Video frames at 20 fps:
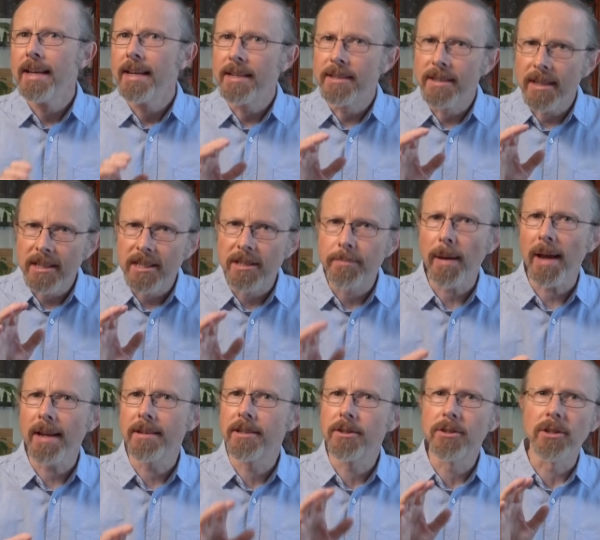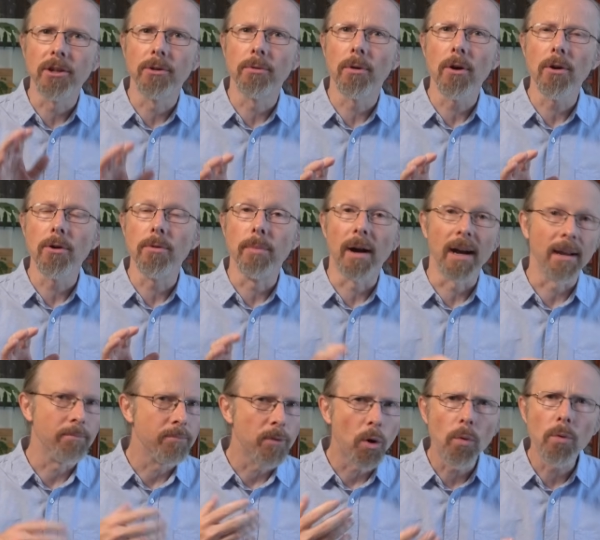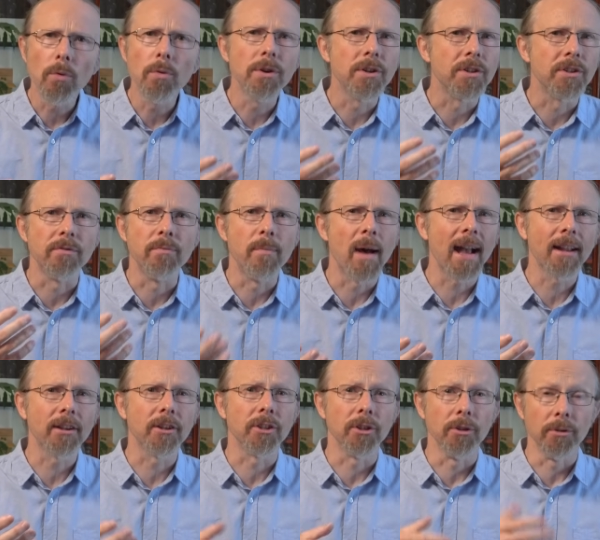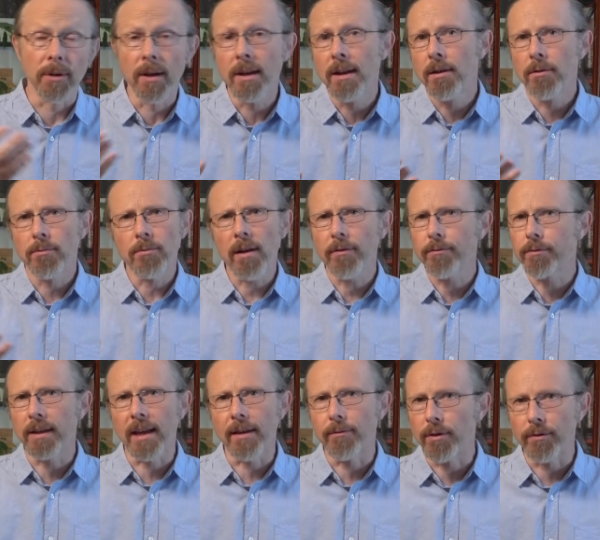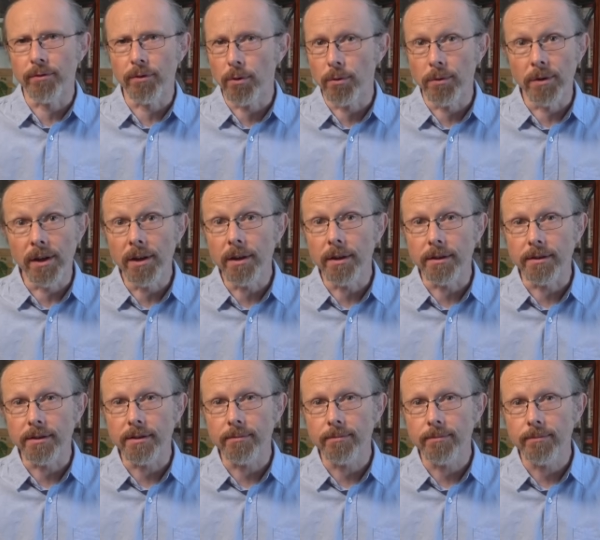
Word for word: is expected to grow by orders of magnitude roughly every few years.